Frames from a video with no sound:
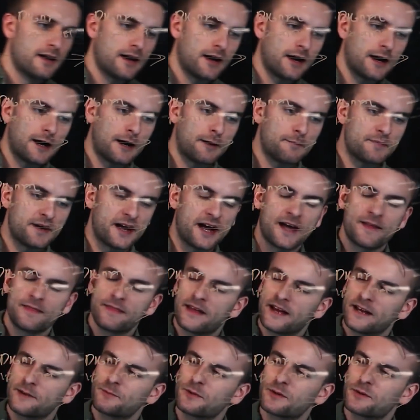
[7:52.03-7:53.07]
And
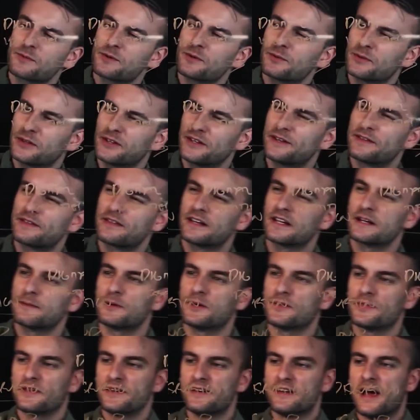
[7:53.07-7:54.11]
then when we really think
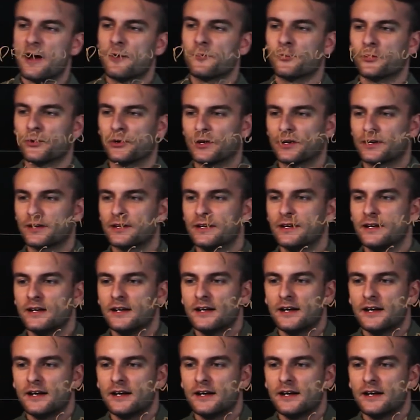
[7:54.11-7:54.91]
about the network,